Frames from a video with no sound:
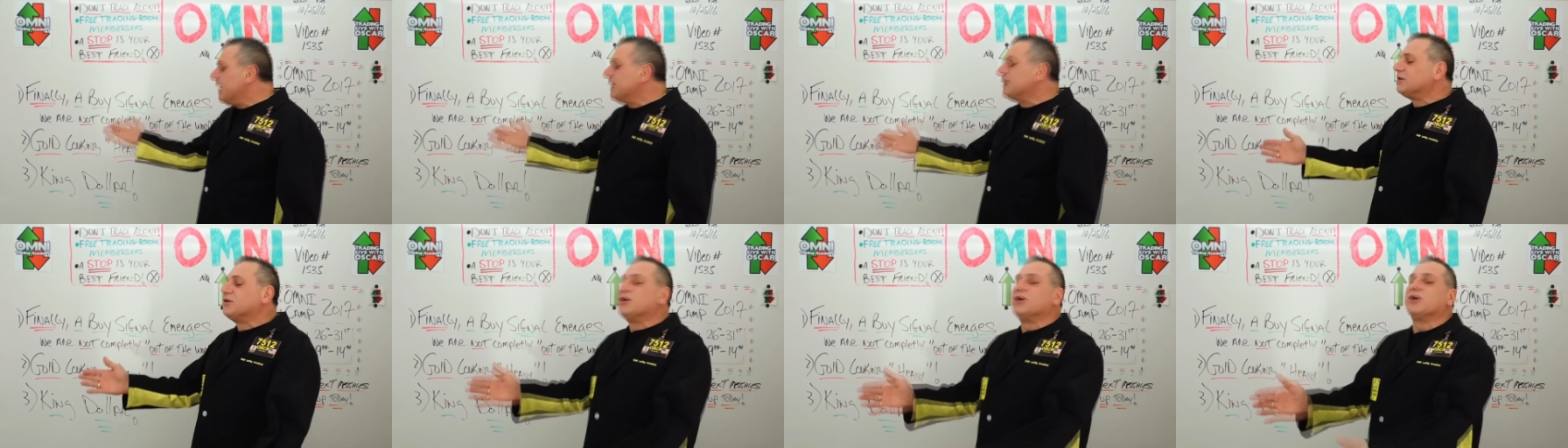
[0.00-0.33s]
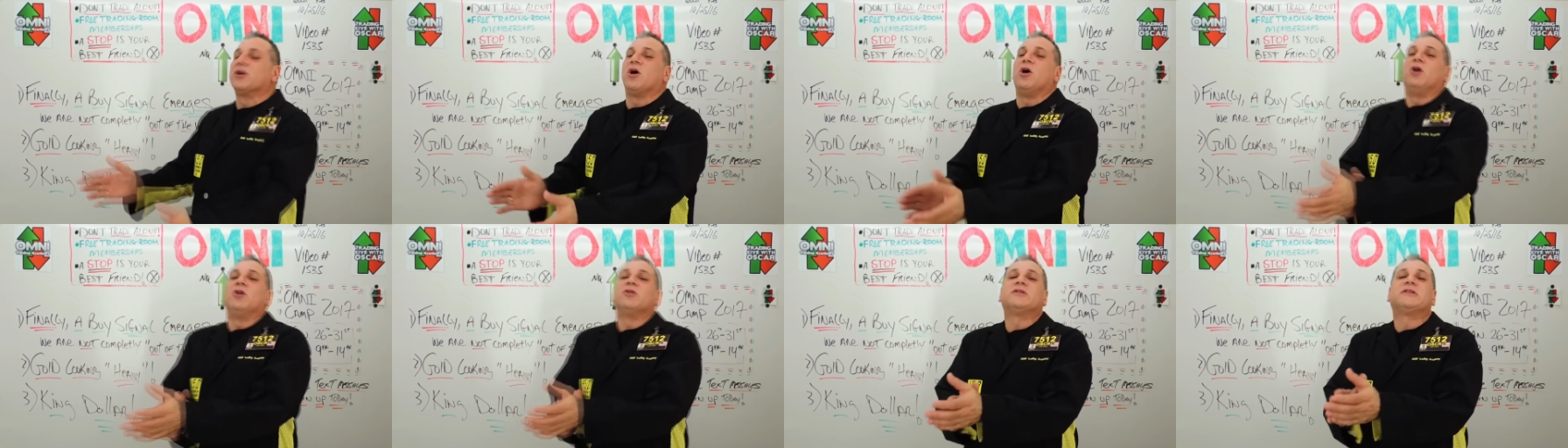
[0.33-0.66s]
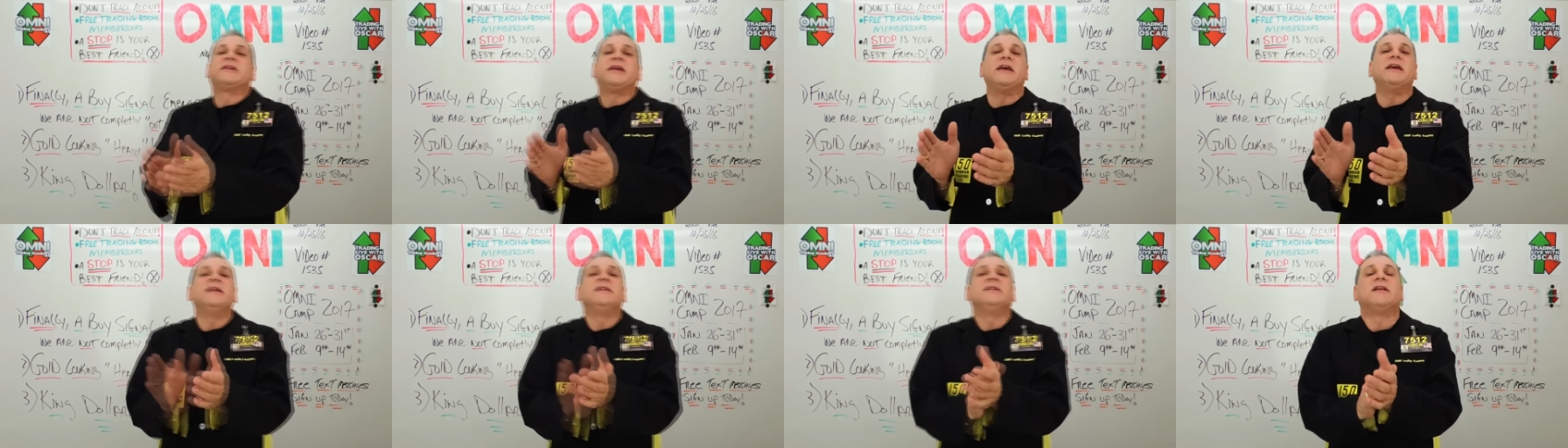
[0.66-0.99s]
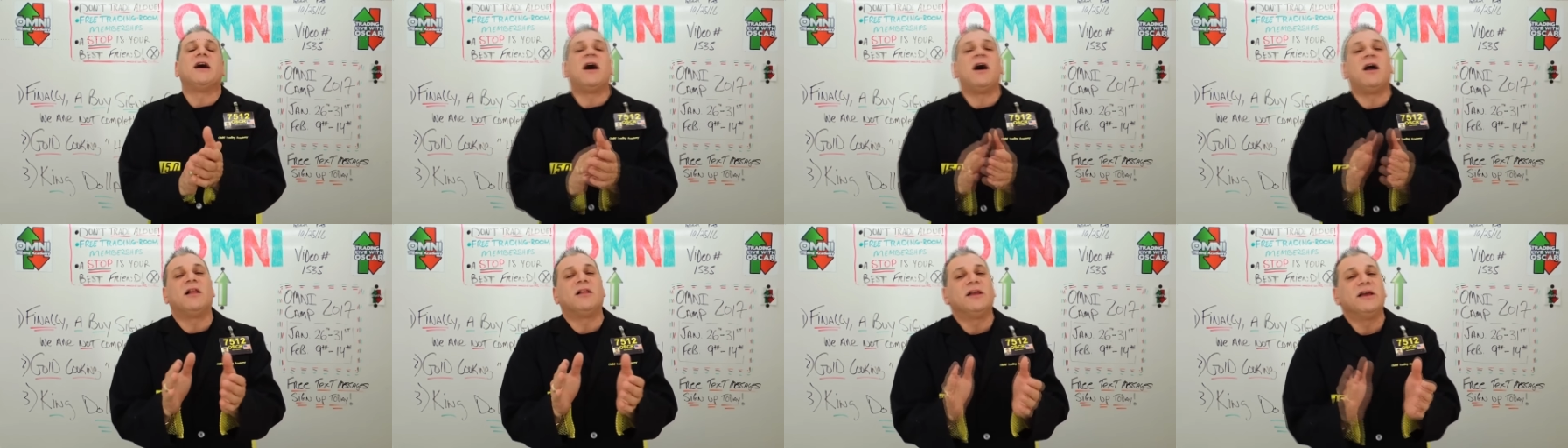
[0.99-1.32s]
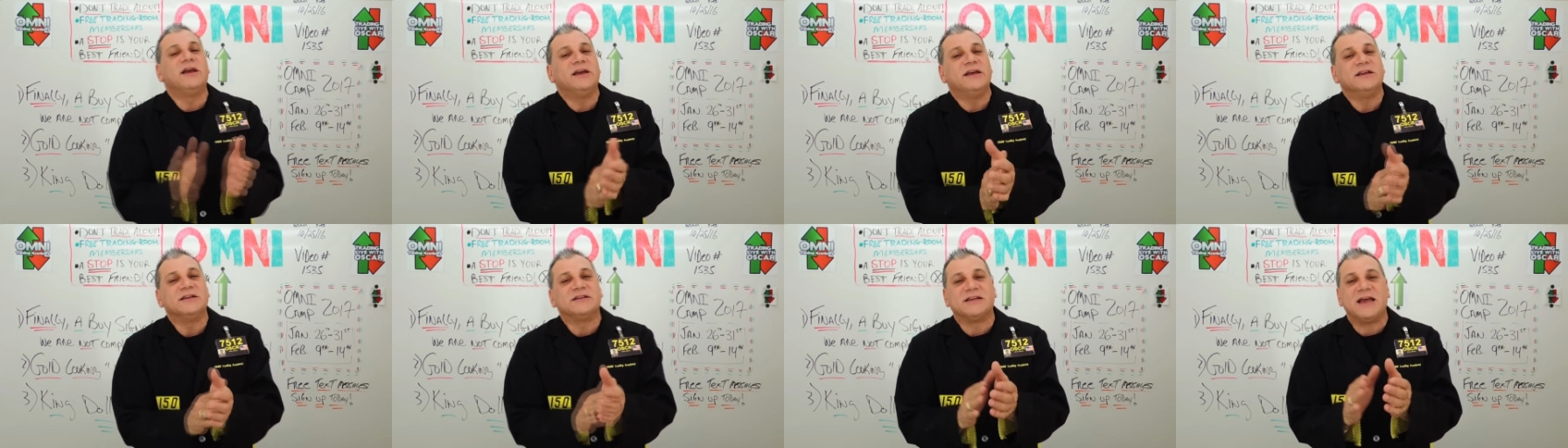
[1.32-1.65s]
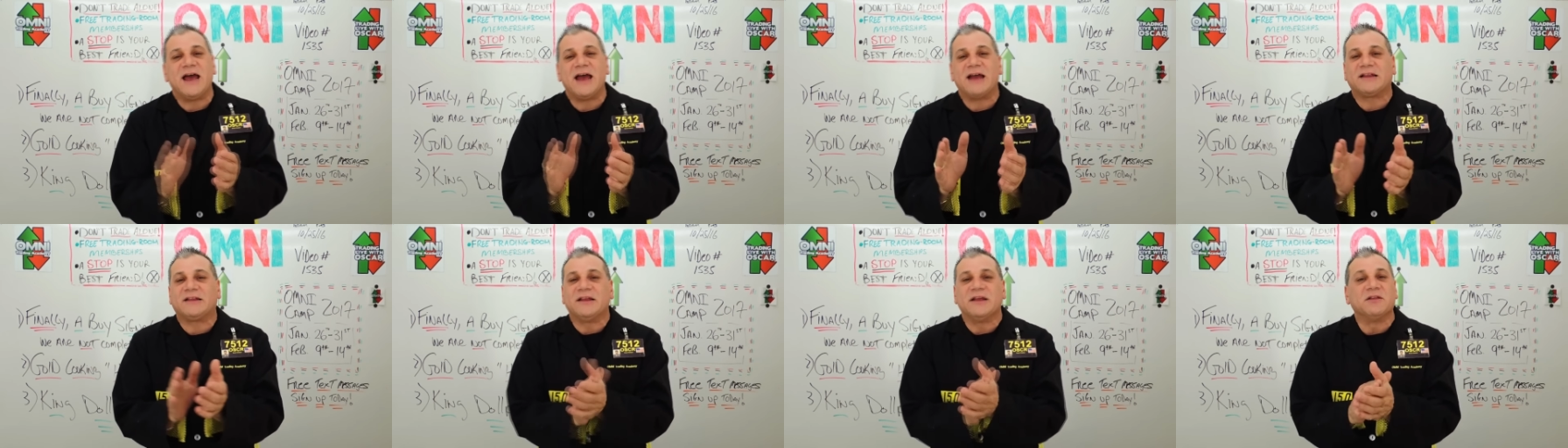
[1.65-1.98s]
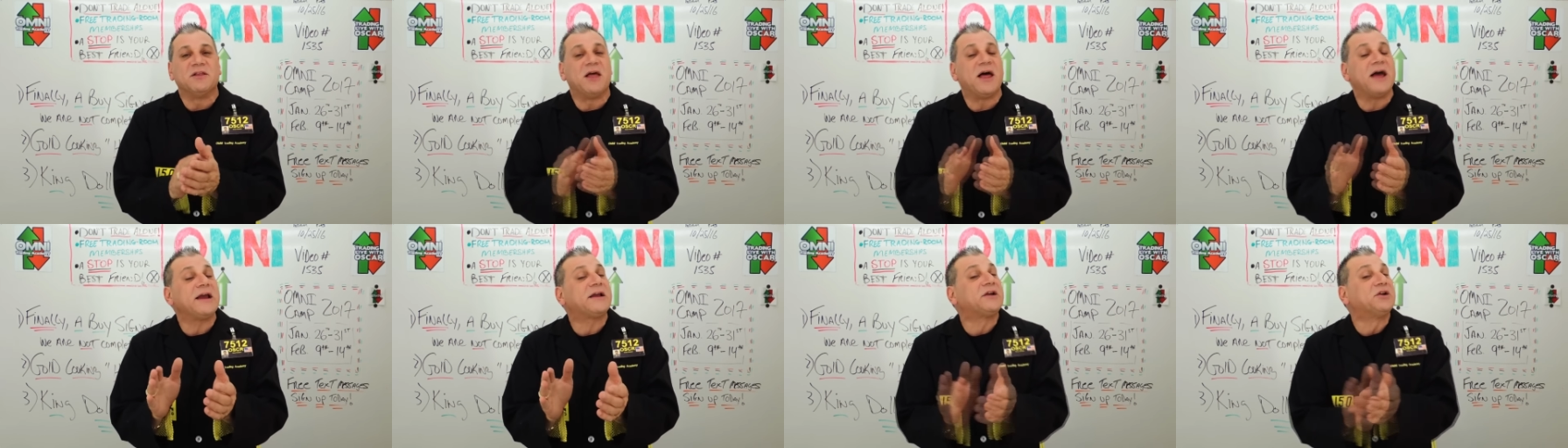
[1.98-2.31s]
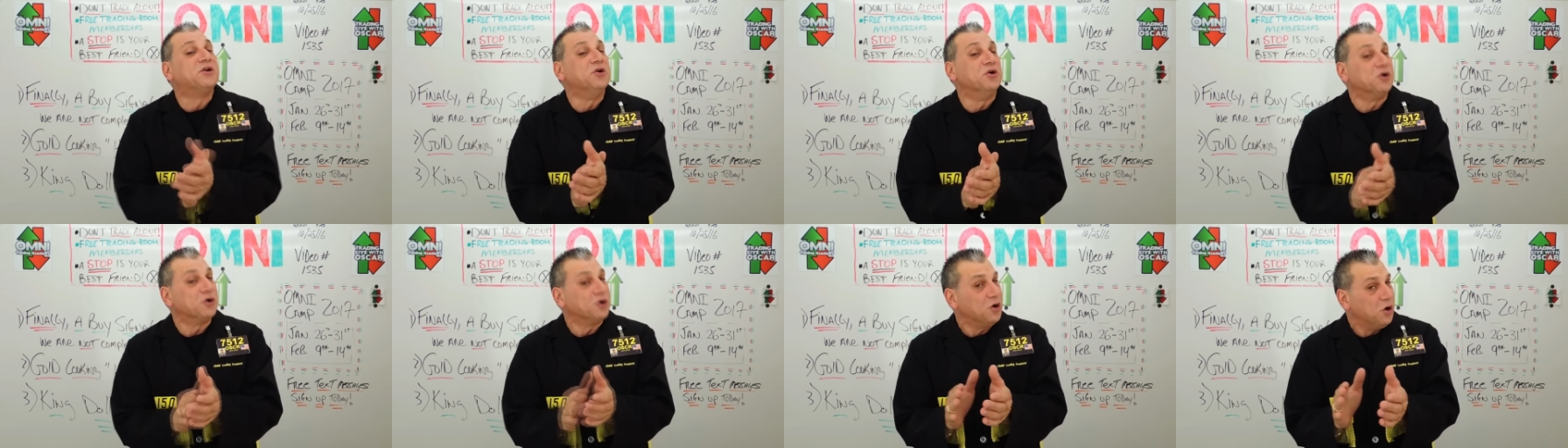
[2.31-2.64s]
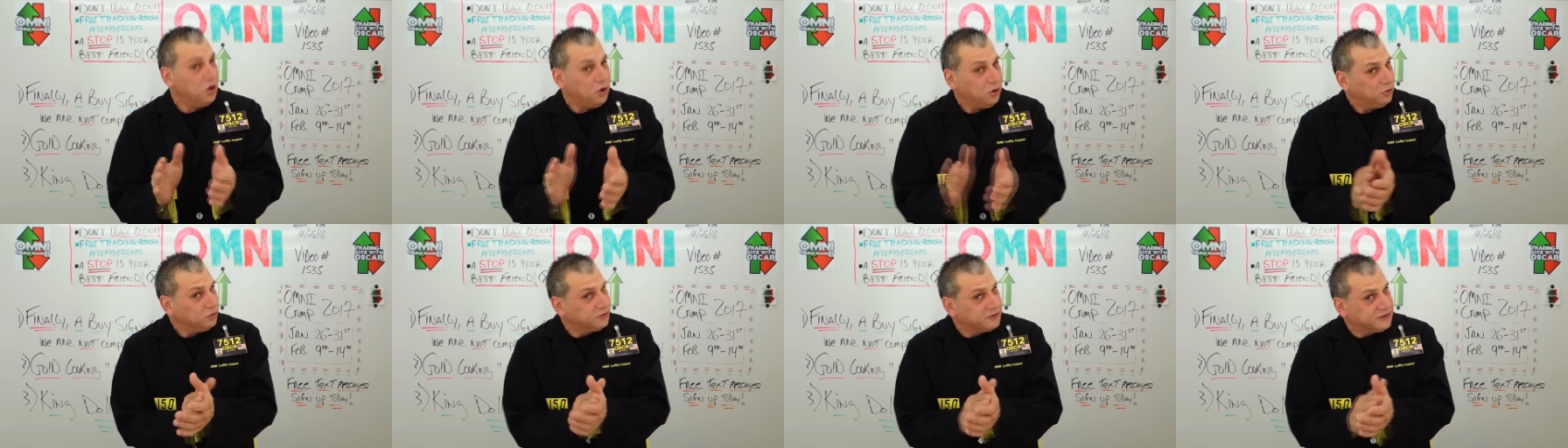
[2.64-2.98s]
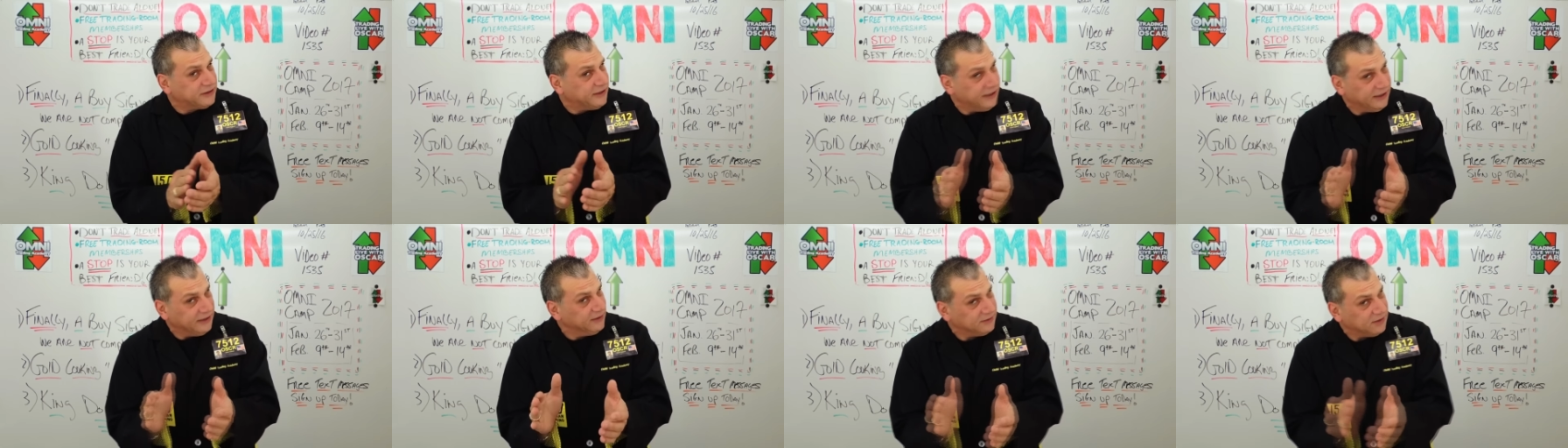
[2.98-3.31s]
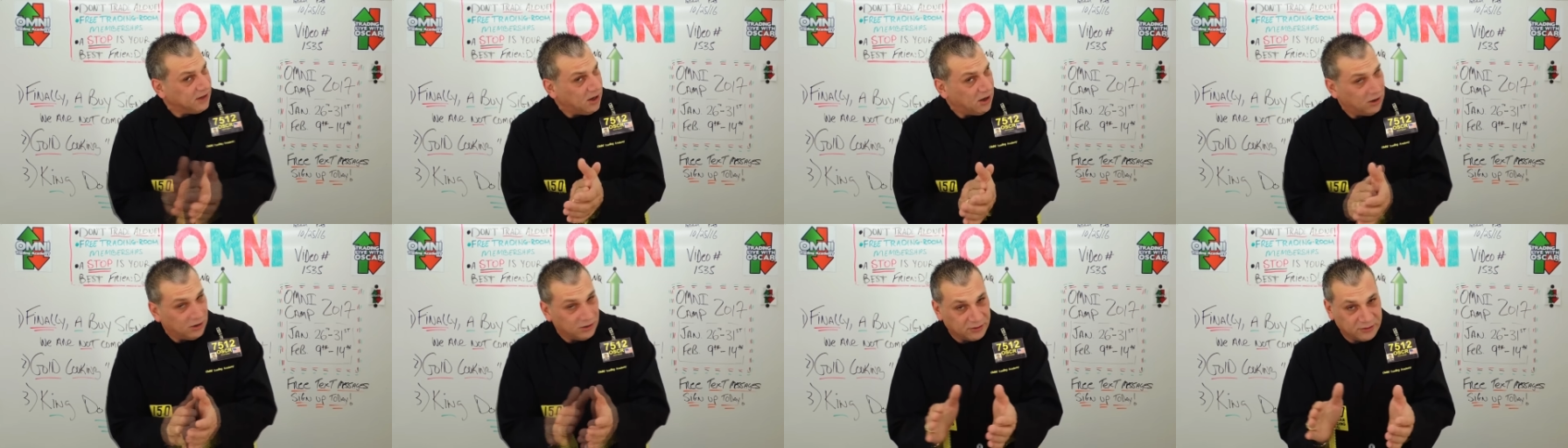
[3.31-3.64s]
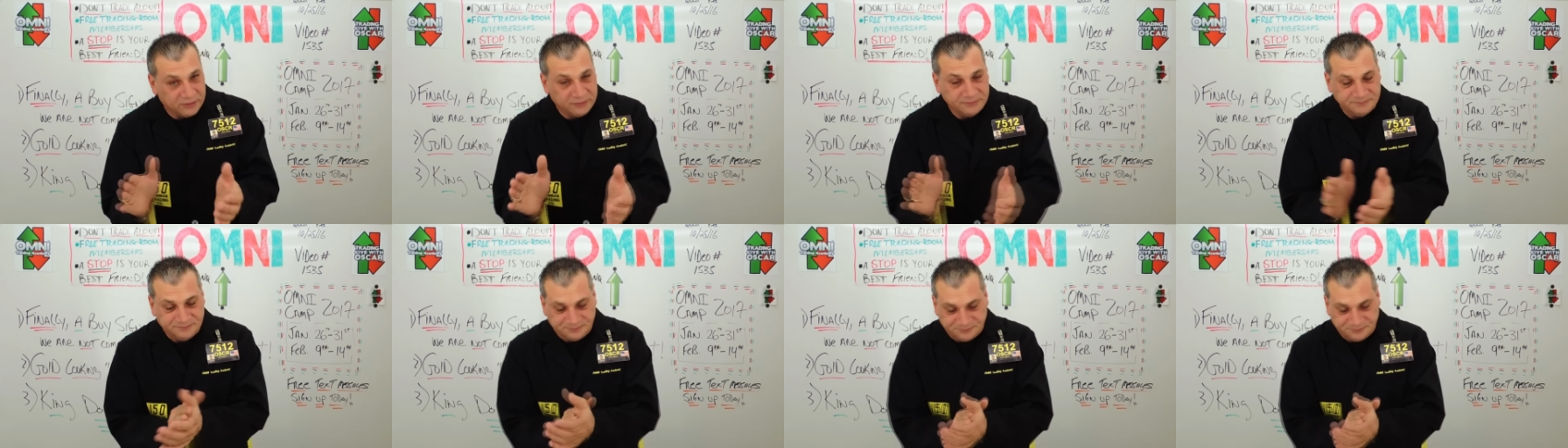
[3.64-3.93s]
And good old King Dollar is acting like good old King Dollar.